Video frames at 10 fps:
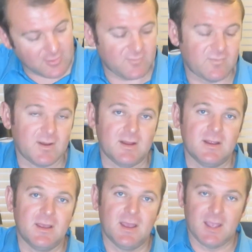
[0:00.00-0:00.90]
3rd fret.
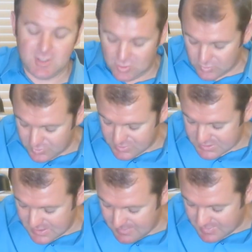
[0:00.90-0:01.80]
And you'll do the
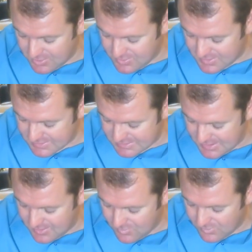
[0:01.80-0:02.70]
same thing you did in C.
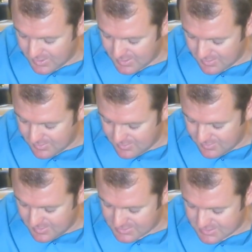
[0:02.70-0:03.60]
You won't hit
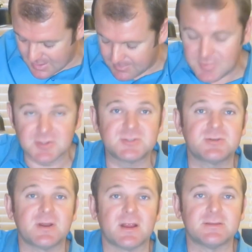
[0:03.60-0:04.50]
these top 2
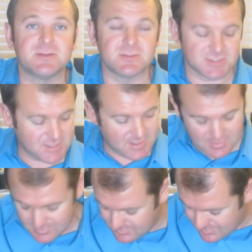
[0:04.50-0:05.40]
strings. You'll just hit.
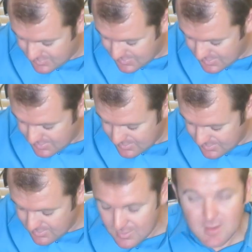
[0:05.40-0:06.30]

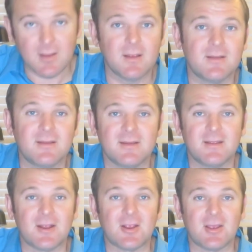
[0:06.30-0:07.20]

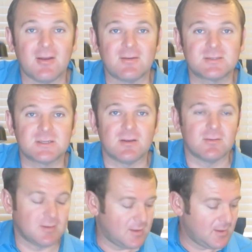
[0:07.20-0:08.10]
There you go. So